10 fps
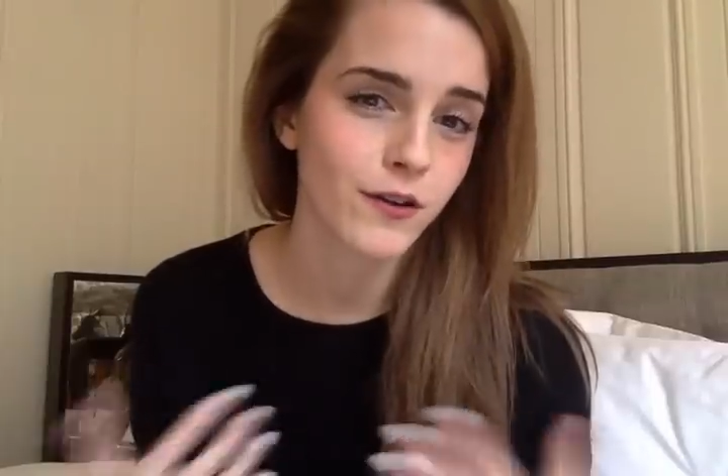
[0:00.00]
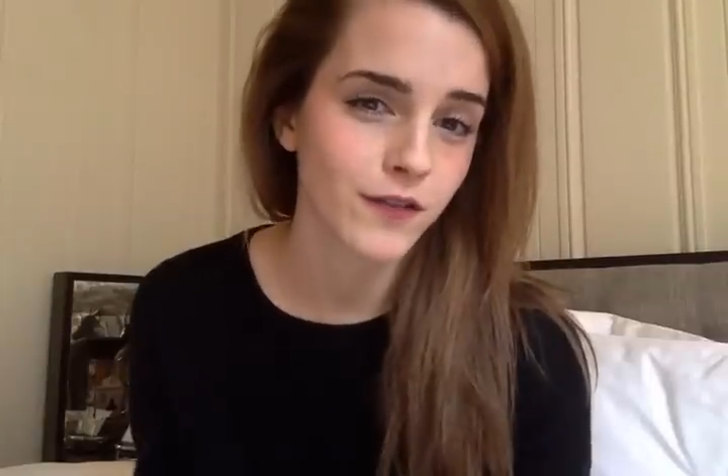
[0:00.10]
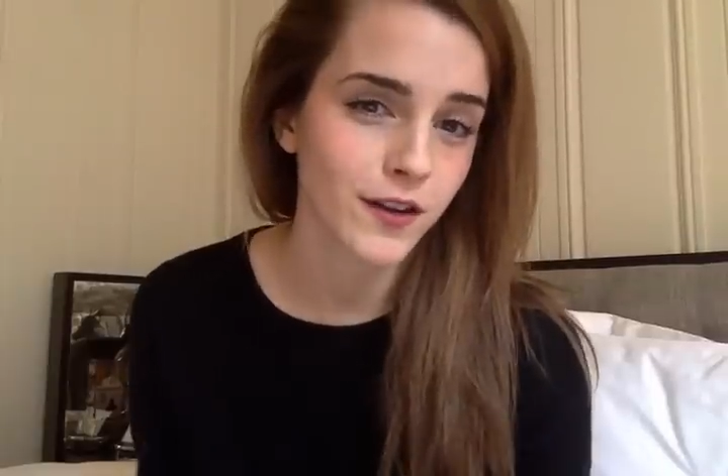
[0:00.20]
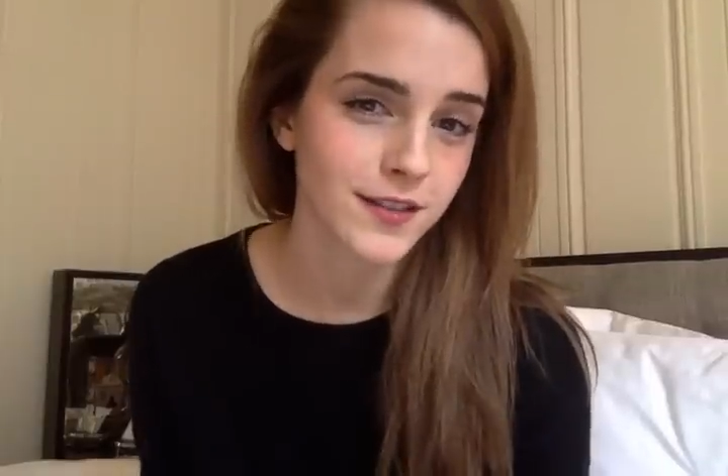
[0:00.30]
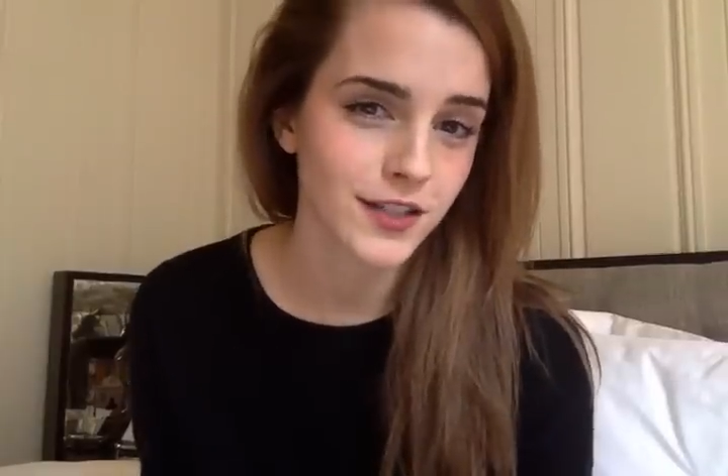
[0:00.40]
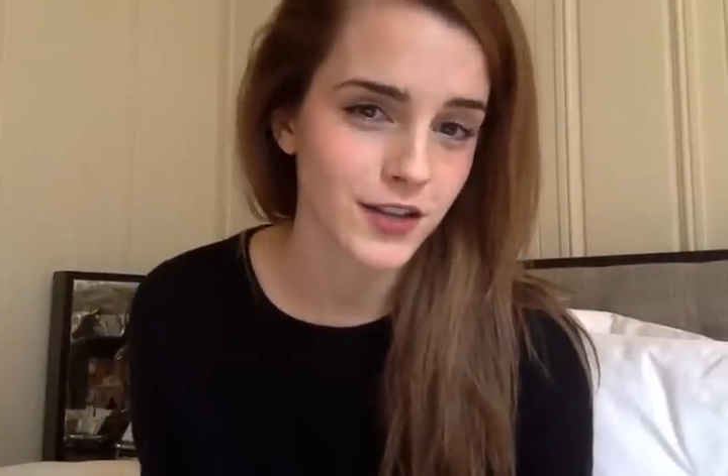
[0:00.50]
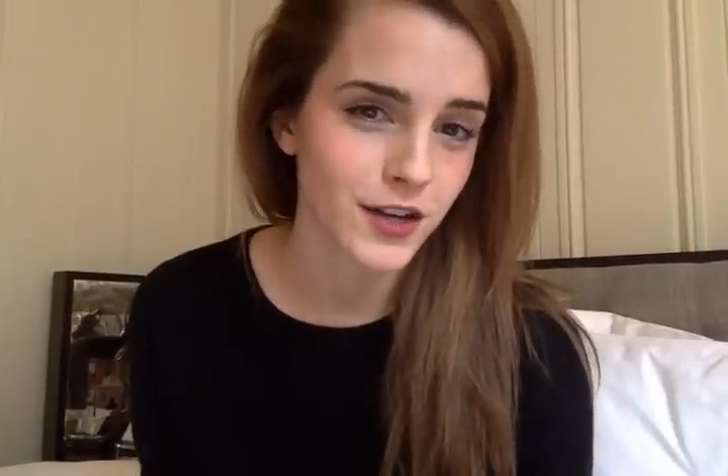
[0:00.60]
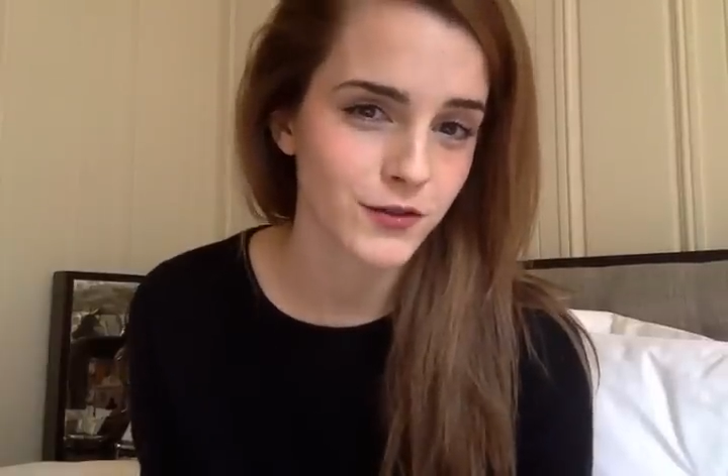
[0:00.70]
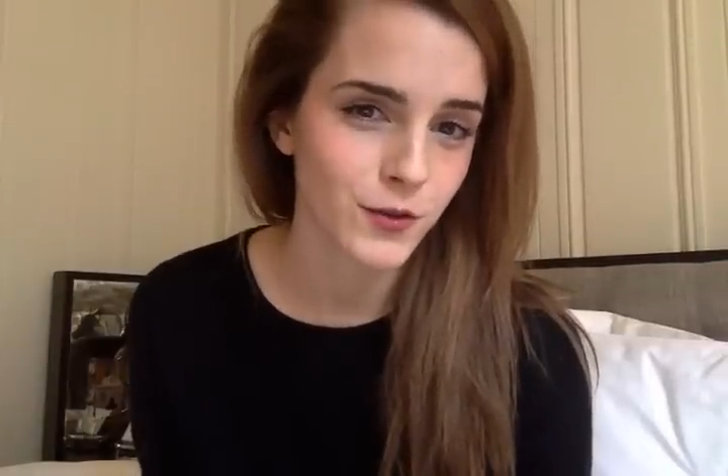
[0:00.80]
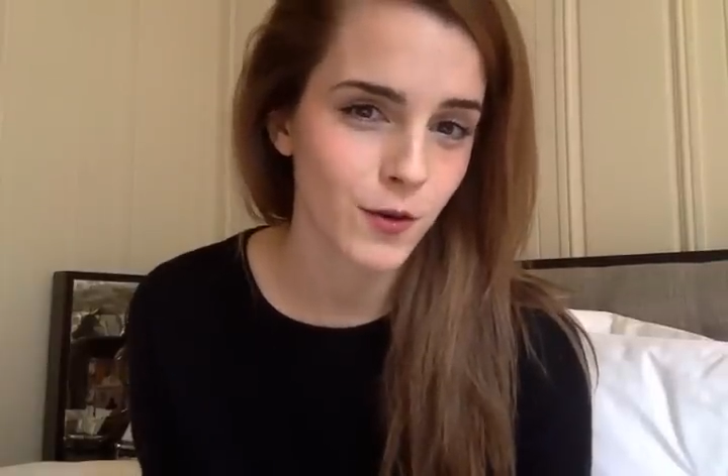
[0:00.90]
advancing
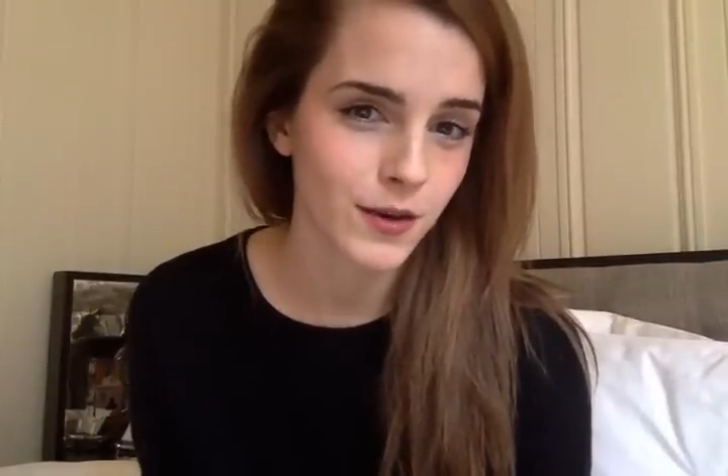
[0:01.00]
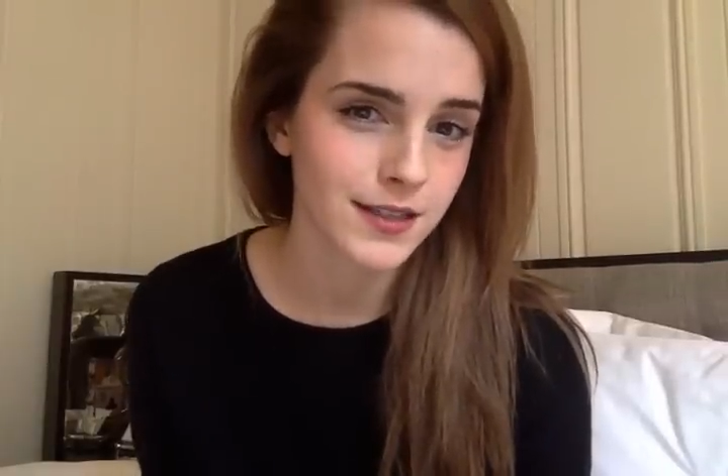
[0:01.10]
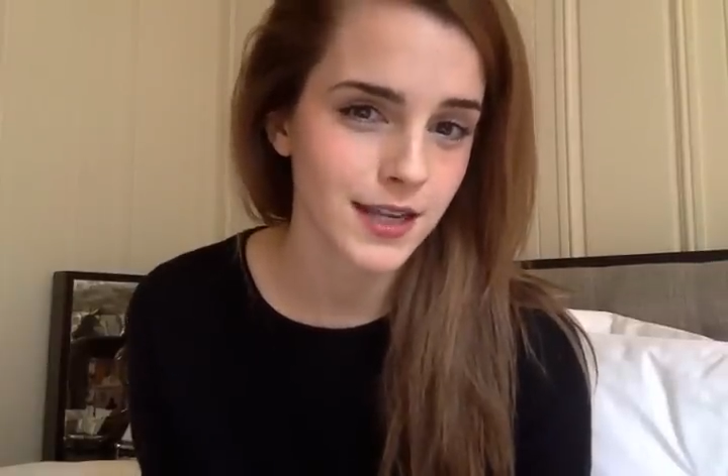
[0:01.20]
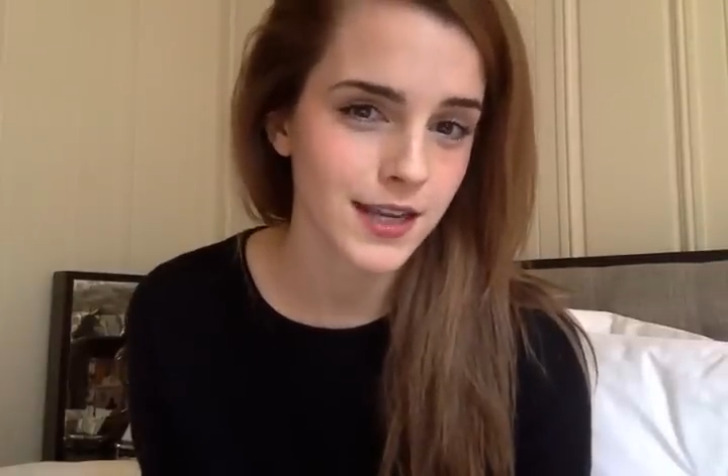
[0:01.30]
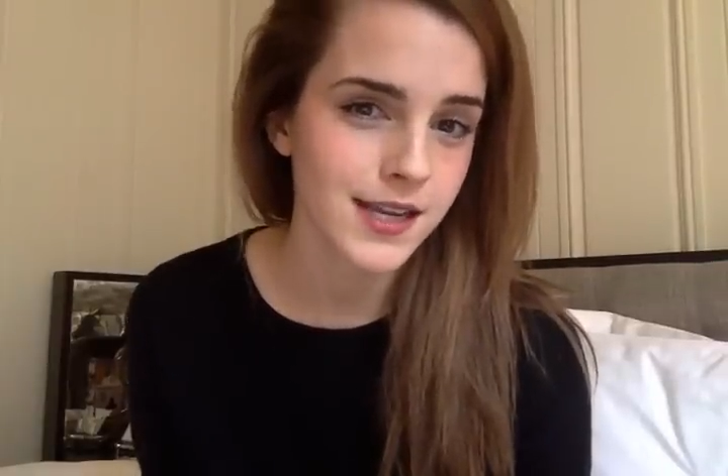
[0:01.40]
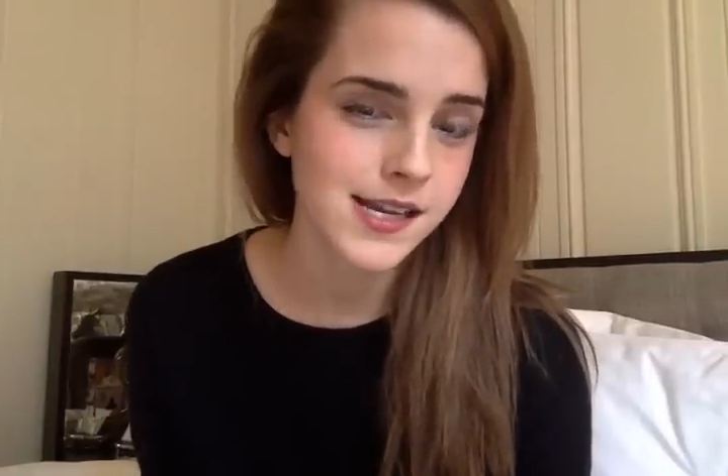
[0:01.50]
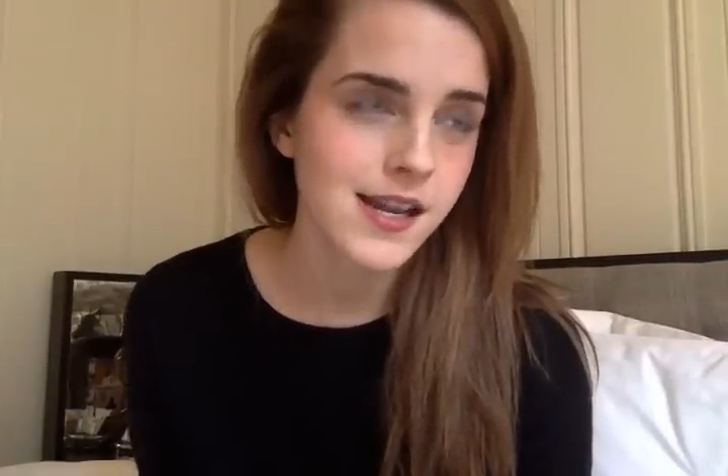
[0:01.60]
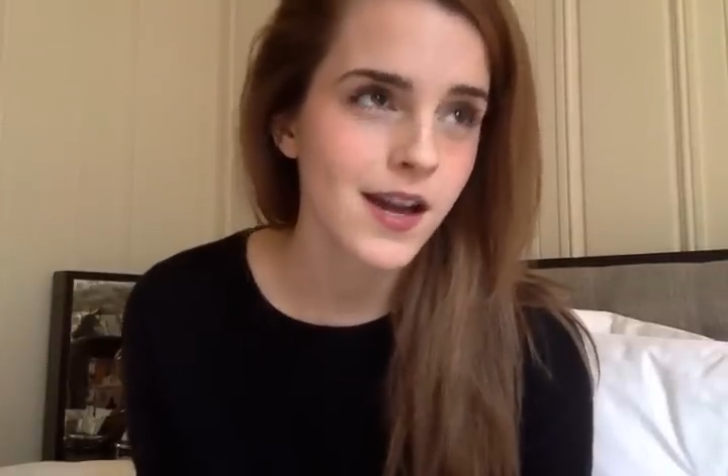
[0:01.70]
gender equality